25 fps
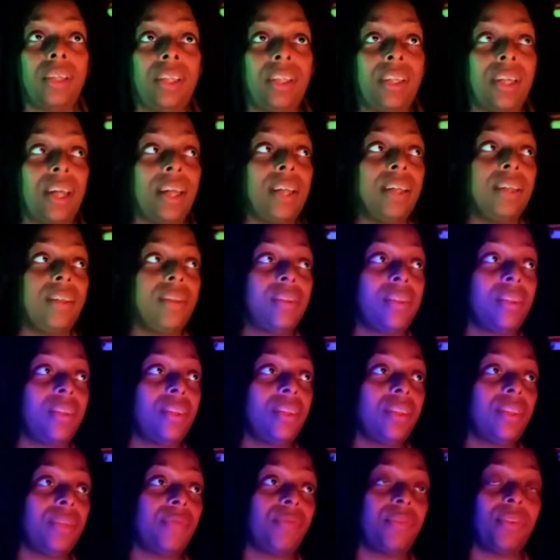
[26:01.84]
days and
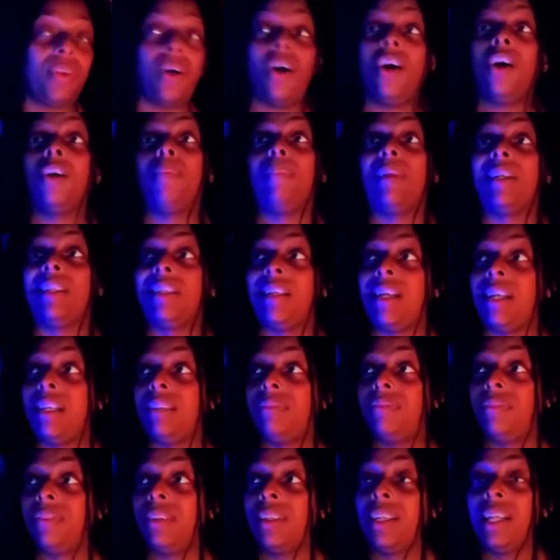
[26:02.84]
just vlog my
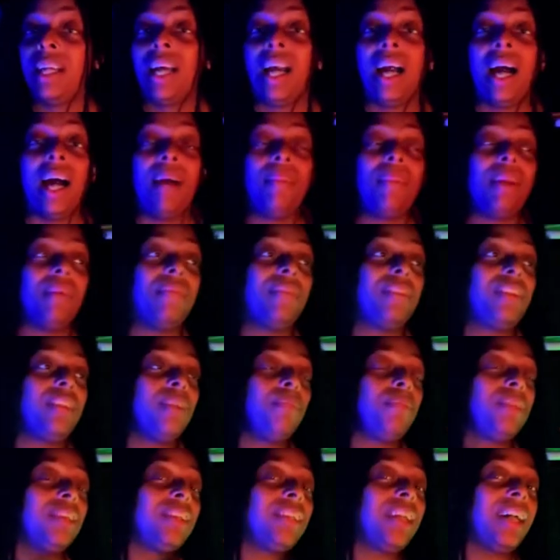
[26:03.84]
life. I mean, I've
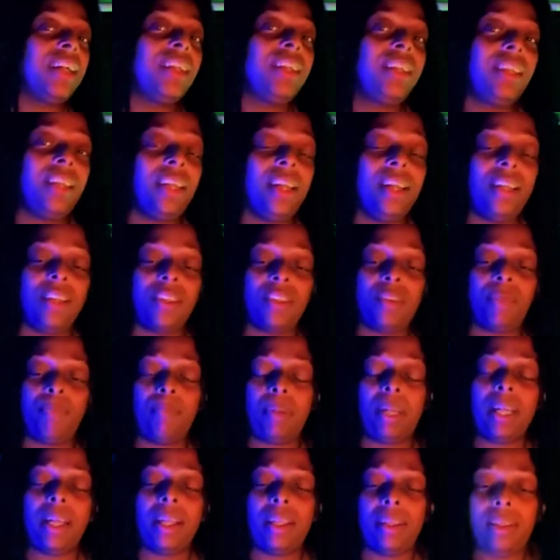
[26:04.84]
attempted a lot of things,
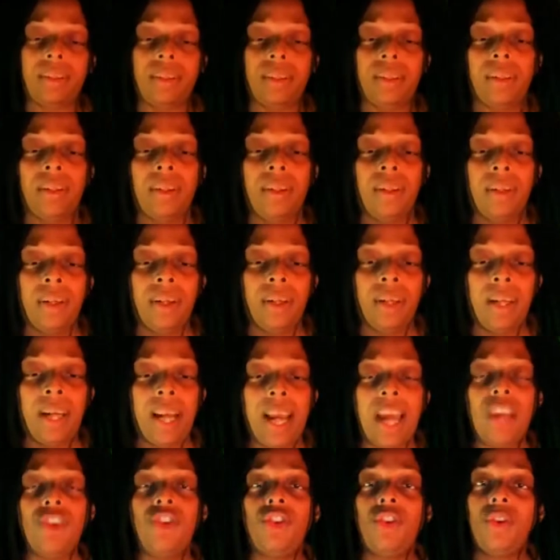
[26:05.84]
but
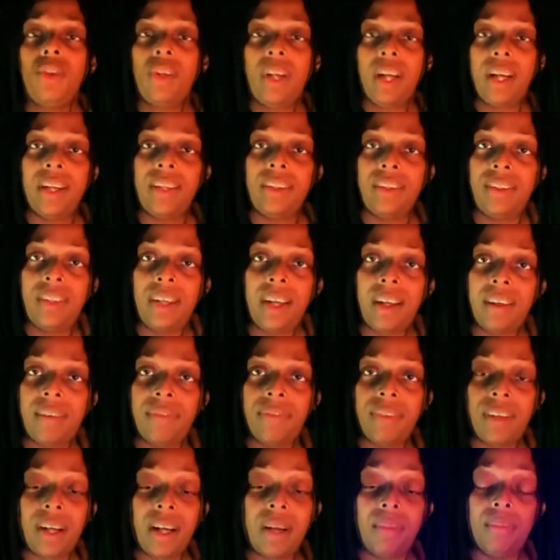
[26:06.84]
as you guys
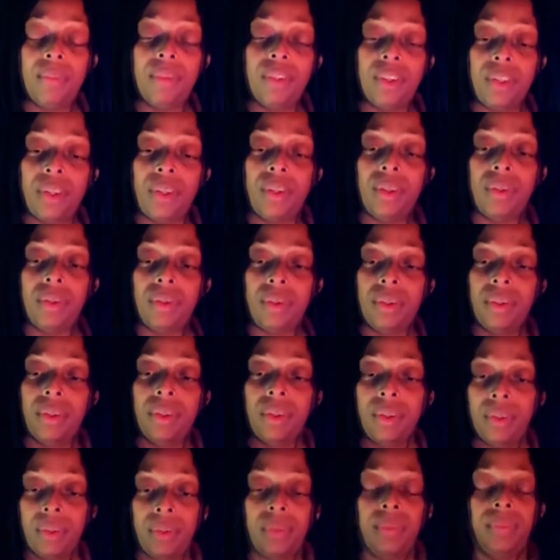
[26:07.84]
have come to
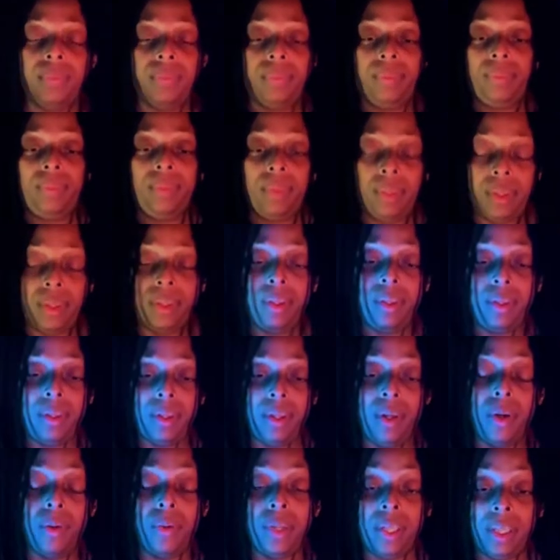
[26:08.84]

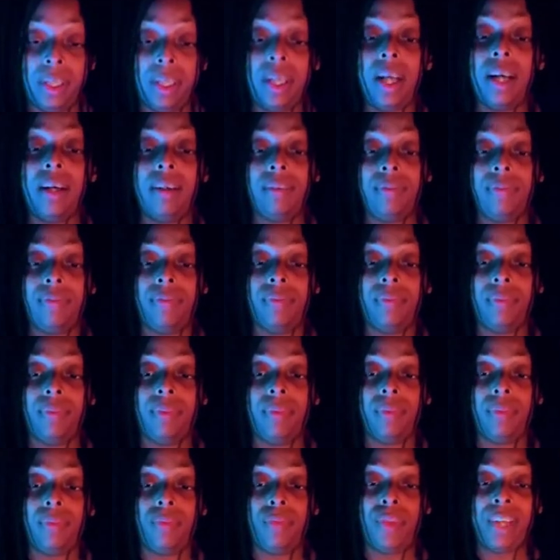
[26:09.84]
know and love,
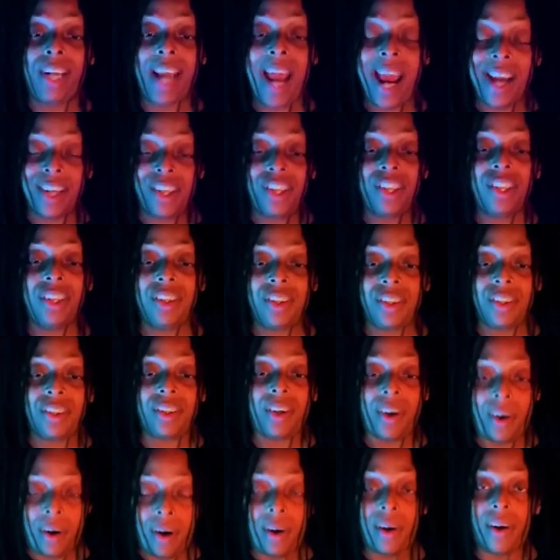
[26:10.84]
reactions
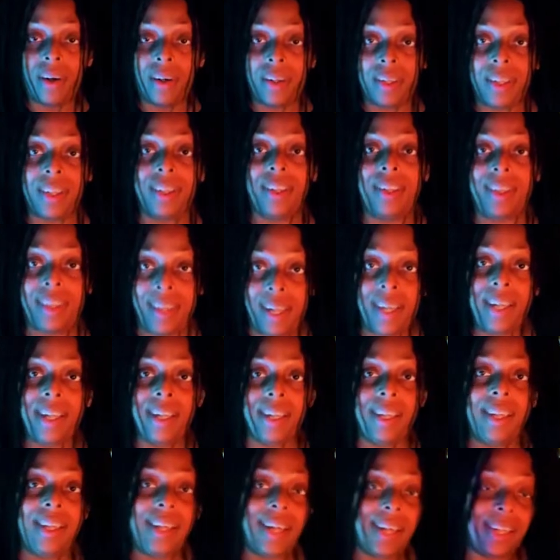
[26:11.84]
are the
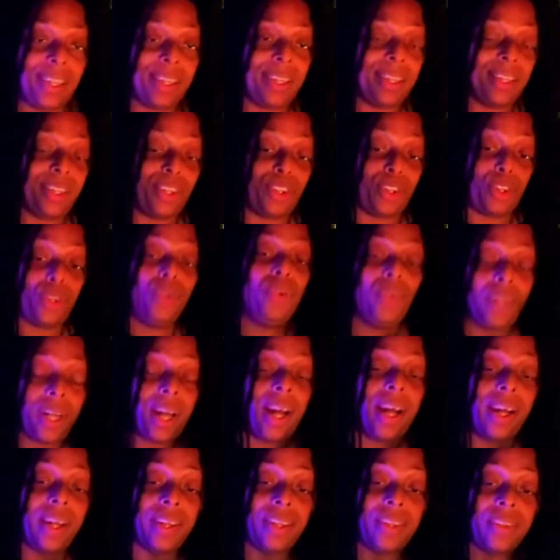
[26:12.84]
thing that you
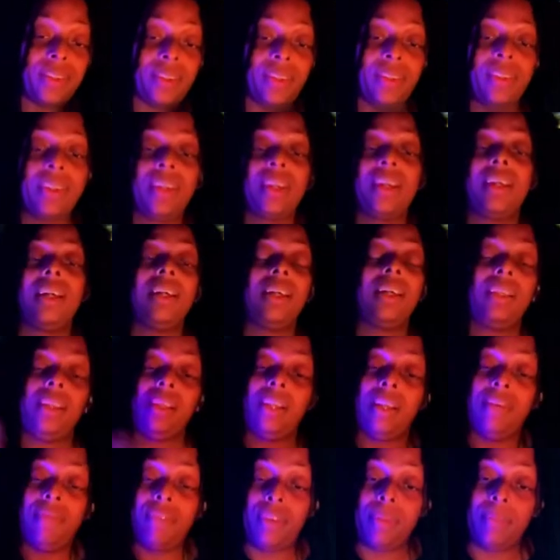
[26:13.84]
guys
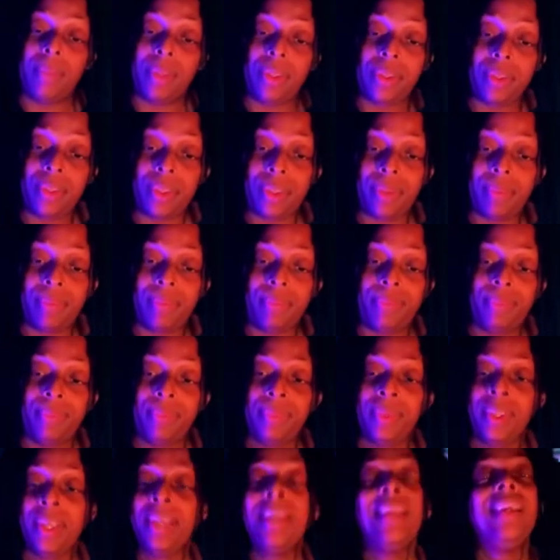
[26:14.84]
love the most.
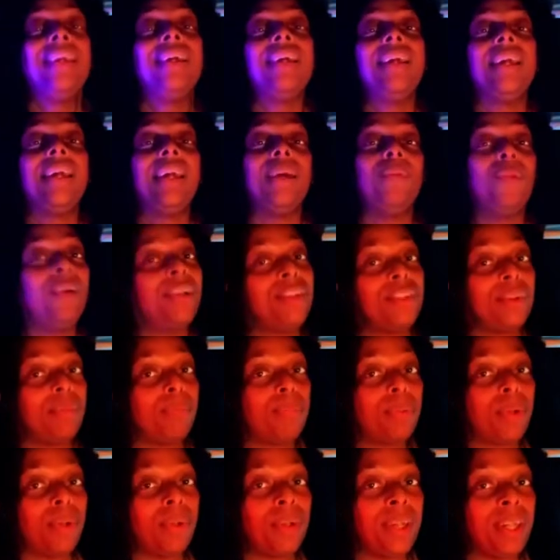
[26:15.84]
It
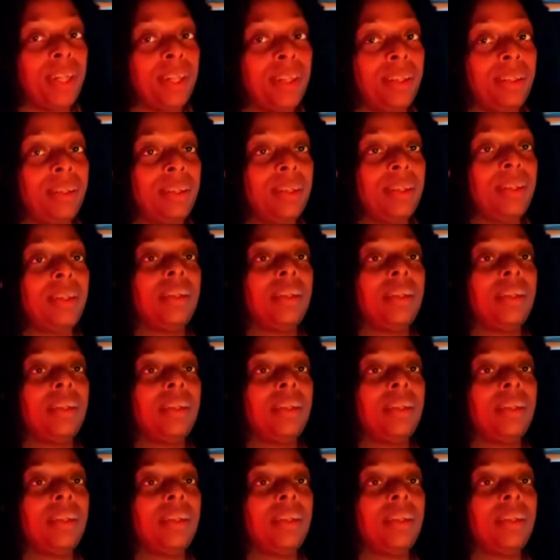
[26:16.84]
wasn't broken,